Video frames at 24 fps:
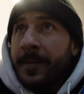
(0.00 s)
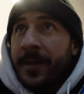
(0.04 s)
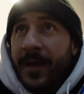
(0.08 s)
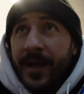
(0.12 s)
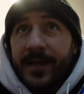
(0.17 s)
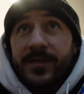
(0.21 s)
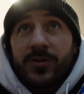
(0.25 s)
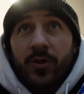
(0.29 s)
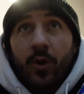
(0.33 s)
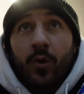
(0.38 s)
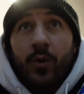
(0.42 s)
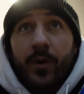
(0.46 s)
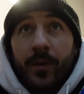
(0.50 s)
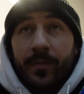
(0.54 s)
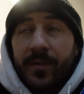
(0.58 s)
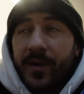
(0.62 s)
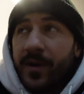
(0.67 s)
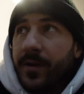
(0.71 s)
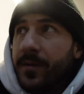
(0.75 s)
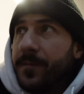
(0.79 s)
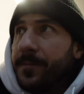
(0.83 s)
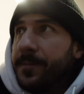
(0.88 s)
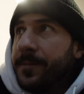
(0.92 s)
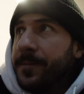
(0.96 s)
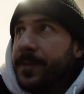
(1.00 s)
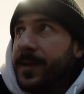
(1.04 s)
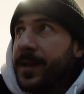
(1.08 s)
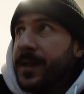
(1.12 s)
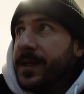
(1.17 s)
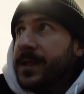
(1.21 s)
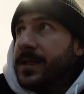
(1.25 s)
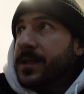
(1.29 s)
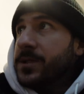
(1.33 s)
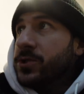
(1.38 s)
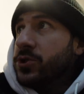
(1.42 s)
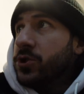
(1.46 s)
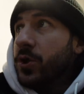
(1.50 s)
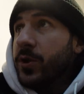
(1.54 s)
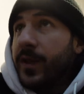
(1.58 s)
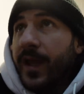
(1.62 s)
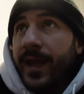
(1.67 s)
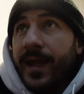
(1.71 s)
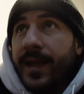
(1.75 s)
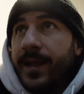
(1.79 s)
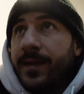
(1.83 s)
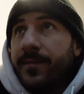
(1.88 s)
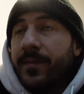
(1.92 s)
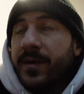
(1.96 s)
It's cold up here. So
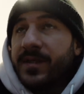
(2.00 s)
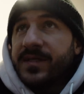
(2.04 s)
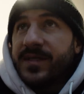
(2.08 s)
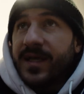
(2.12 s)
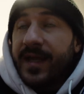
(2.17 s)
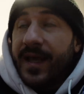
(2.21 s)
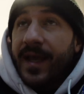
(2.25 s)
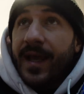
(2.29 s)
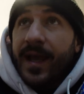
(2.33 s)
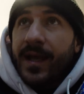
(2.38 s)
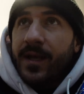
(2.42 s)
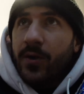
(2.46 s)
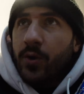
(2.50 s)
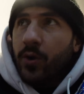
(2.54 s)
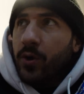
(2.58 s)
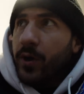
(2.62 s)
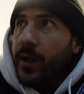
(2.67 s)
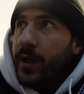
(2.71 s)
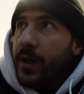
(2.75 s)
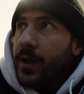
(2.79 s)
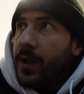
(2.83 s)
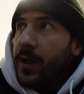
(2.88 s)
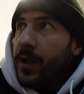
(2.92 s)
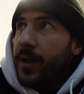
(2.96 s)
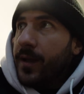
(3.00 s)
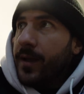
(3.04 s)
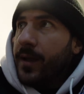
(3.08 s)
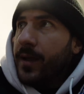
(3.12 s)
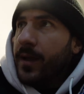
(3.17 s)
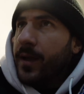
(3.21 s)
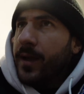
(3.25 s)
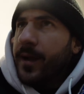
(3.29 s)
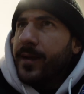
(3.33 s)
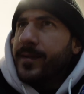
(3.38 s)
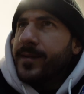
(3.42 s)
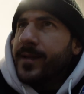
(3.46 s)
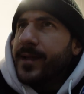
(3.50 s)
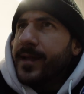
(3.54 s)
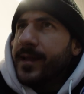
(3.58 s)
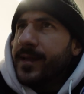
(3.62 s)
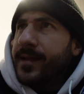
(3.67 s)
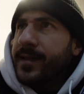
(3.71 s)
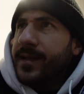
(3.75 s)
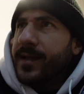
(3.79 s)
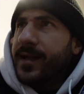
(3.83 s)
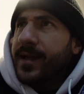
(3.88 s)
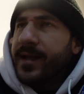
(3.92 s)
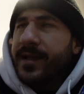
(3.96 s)
then, but today I do it. And then
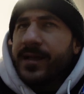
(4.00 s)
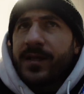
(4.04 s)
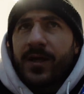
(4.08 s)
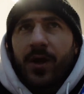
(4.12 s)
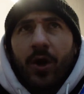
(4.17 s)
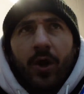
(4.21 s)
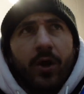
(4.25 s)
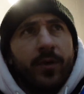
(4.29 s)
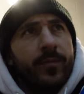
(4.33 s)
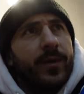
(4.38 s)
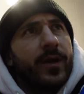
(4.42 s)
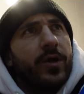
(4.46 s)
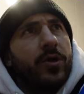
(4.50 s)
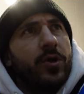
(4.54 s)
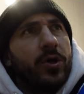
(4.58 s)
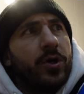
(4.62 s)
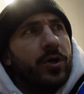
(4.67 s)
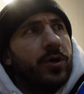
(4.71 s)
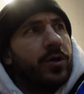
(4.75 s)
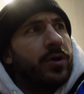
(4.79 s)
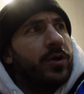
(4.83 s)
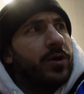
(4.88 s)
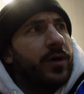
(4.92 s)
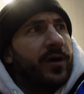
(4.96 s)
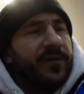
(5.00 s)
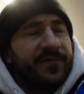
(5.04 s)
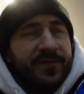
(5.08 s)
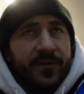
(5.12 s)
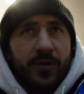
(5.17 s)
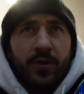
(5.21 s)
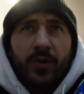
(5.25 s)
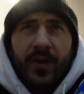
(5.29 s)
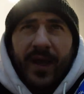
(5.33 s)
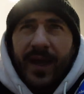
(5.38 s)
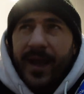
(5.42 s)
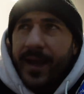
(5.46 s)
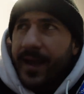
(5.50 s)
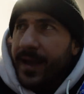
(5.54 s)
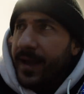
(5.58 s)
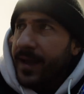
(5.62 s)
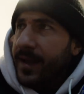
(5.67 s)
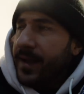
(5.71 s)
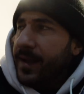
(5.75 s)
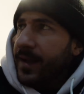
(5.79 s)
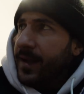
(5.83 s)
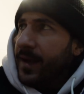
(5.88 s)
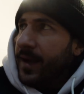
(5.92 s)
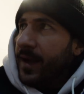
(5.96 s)
and then I get in the car. I'm like, oh, I feel okay.
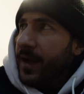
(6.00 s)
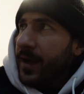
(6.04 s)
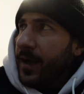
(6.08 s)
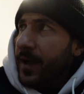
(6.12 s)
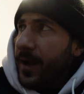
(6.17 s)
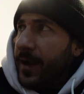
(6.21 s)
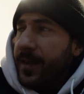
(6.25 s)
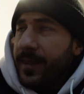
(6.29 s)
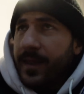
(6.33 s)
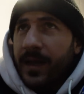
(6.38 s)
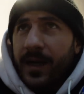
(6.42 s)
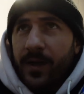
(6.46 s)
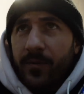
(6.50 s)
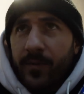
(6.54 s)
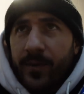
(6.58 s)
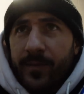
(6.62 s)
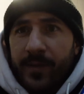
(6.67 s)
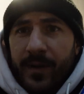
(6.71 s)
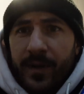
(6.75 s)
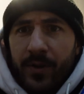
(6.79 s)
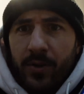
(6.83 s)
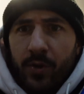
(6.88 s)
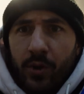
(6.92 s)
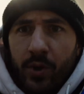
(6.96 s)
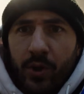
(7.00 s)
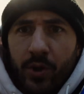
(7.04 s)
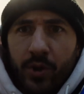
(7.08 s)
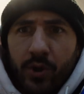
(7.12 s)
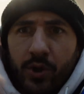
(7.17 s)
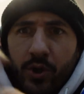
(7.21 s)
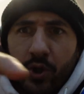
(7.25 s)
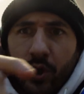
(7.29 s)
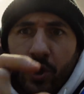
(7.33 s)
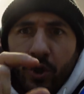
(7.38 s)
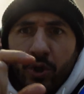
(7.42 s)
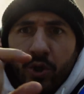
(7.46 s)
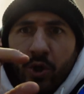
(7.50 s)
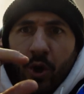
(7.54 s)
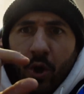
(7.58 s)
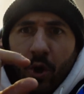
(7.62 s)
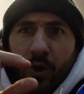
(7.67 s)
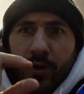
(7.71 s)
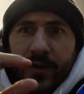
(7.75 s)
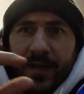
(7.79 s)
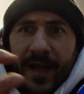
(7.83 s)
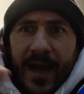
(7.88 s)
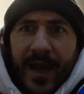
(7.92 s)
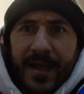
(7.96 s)
And then I read my little
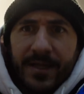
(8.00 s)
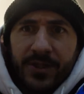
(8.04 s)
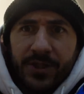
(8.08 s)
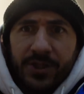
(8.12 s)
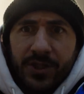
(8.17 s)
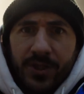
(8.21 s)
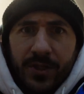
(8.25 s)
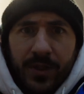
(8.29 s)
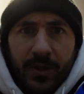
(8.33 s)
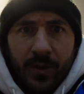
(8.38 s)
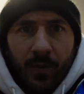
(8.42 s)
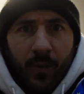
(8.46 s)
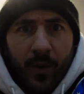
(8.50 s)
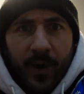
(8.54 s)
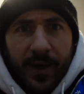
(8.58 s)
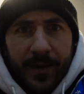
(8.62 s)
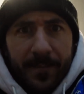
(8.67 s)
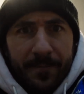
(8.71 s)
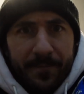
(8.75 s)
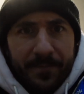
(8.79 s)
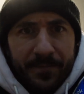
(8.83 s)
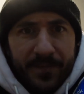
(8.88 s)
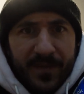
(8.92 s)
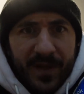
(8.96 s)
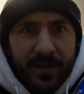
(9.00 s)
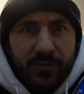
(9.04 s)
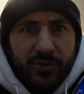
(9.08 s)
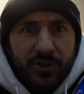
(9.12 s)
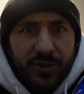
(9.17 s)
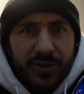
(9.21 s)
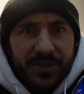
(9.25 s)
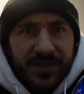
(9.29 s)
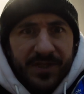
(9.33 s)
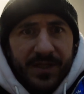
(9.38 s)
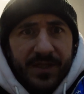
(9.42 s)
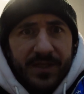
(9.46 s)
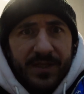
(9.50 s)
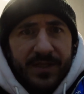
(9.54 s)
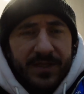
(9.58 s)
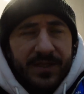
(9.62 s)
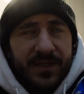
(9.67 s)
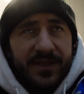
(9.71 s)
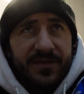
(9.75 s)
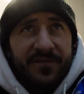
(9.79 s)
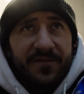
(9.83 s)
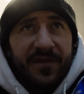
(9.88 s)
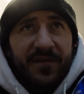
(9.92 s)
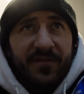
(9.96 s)
car dash what temperature it says. It
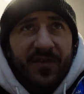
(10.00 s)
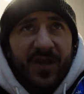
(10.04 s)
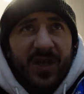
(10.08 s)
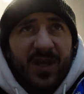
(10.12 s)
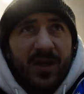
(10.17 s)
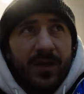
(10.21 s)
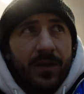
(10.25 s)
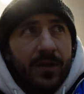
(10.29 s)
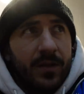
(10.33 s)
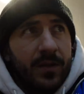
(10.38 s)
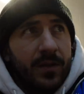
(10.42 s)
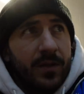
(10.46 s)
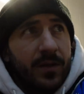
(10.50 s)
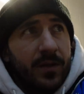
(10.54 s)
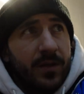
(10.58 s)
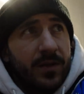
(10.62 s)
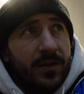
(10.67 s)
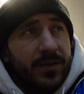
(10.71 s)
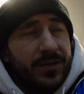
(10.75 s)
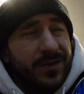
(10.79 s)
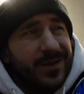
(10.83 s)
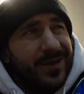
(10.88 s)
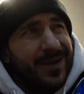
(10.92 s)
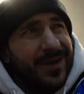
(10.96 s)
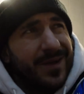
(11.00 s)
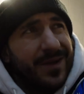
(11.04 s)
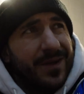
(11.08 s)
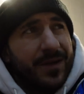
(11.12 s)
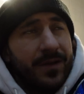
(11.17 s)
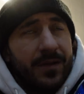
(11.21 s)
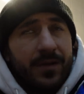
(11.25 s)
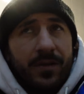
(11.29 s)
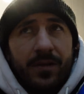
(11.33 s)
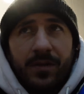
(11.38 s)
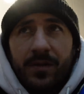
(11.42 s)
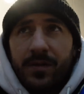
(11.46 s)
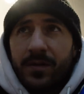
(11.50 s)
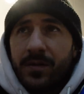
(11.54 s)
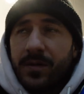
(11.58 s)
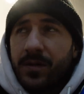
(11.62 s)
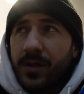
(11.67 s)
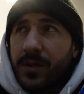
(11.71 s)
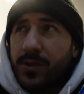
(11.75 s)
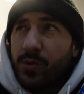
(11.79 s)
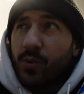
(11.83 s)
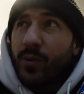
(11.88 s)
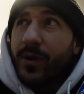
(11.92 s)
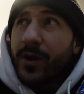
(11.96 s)
says fifty. So, huh,
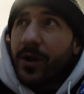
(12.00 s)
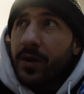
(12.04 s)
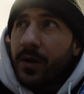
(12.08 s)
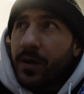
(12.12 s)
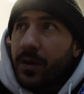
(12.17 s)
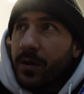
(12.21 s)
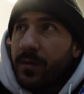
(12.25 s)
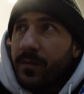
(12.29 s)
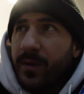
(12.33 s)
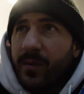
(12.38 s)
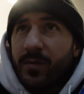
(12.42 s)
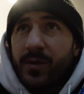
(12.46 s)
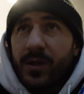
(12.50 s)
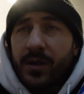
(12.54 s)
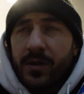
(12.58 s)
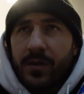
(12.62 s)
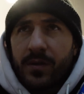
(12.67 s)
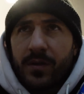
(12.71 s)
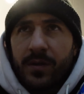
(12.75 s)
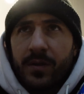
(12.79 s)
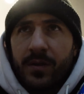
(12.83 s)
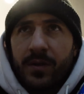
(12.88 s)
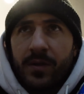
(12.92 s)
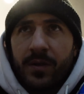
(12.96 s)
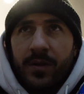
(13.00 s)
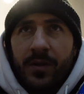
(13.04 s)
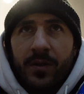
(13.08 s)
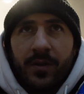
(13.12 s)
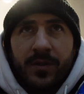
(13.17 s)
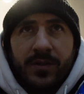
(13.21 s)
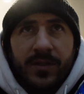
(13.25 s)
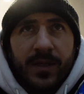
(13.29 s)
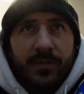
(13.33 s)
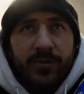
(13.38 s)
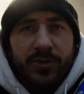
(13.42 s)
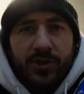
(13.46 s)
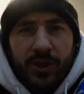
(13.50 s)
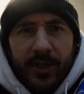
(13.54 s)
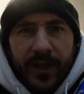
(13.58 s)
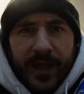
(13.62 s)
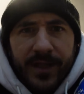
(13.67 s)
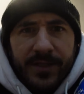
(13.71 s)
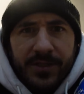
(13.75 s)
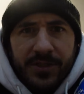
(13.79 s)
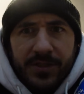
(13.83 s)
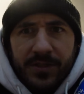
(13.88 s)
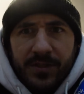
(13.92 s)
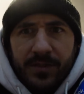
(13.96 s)
that's weird. Maybe the temperature
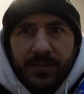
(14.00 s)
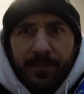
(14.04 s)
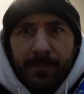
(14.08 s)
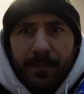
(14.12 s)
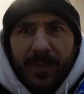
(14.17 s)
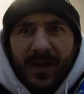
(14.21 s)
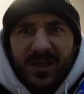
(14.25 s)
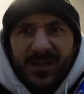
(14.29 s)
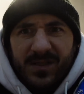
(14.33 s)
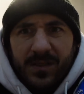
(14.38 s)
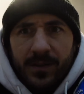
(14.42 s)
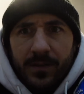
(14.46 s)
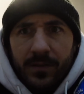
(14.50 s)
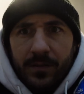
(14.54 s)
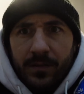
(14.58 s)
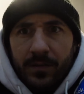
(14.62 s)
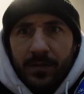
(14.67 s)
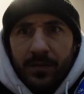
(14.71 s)
gauge is busted.